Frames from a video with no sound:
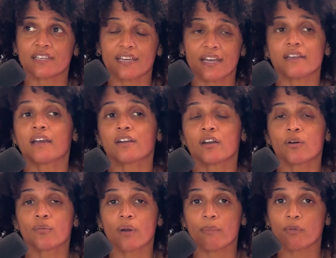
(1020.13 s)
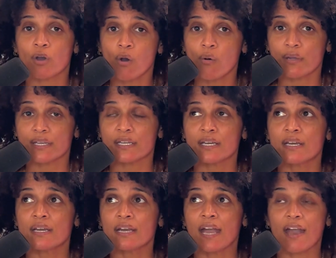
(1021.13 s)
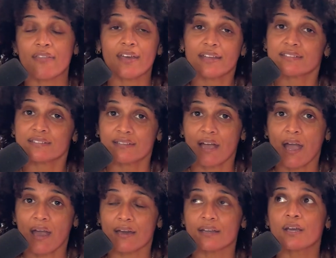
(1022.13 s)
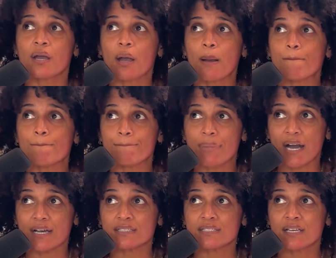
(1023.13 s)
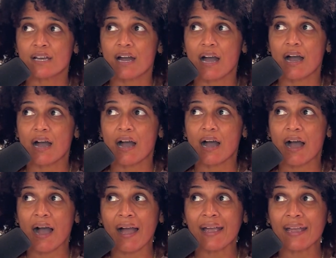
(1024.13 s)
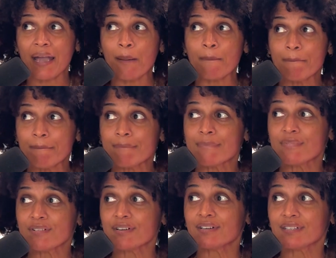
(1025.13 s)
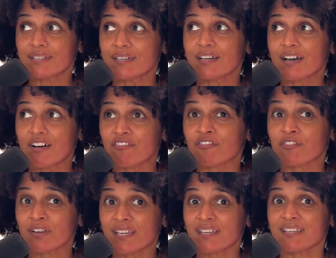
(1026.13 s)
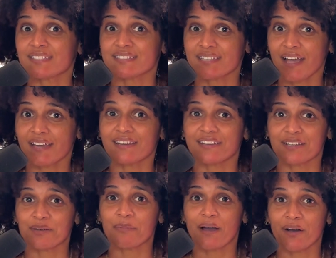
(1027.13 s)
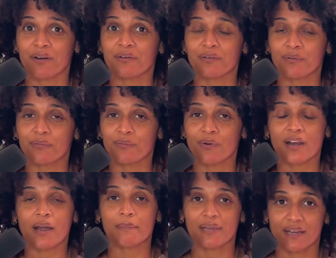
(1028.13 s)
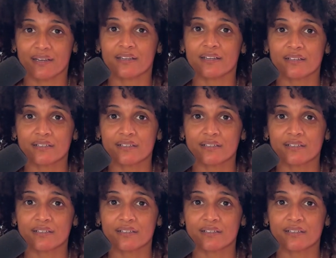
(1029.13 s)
cannot go where I'm going. And that's sad. But I am freaking excited about where I'm headed.